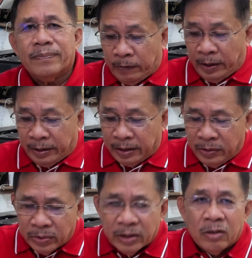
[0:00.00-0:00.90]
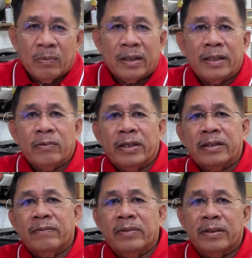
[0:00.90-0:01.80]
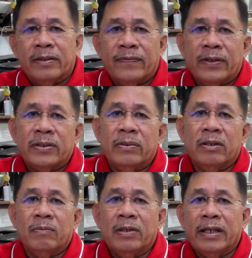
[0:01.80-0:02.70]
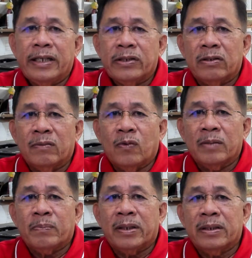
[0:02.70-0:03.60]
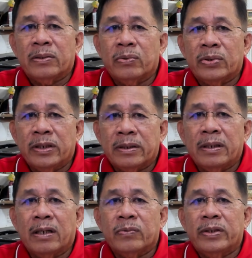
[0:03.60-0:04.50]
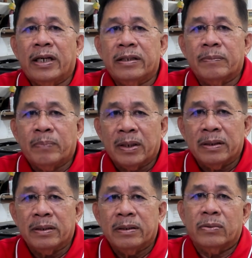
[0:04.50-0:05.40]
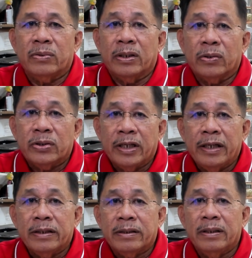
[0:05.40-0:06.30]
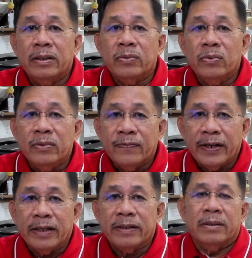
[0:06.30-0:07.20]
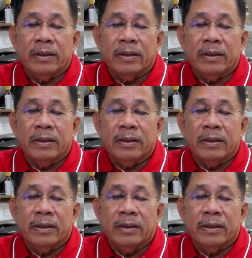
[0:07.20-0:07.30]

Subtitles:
Well, the duty to bargain collectively refers to the obligation of one party to sit down with the other party to negotiate in good faith